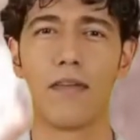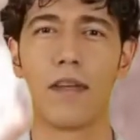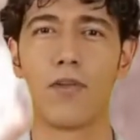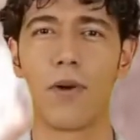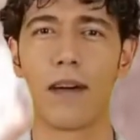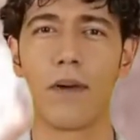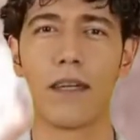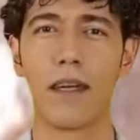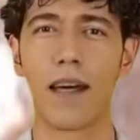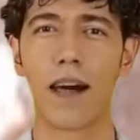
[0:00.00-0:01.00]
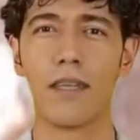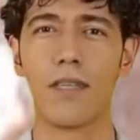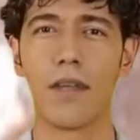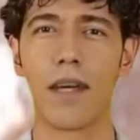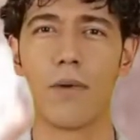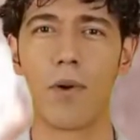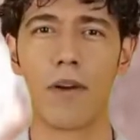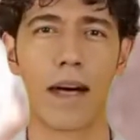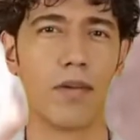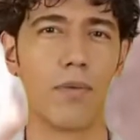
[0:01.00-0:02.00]
the dream indicates that he
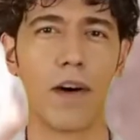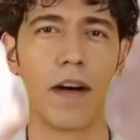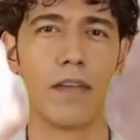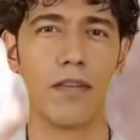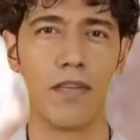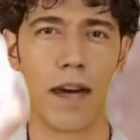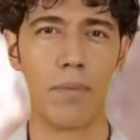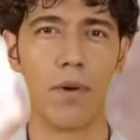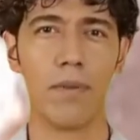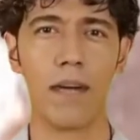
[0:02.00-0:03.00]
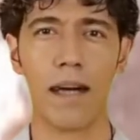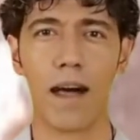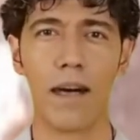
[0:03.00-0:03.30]
will enter an unstable and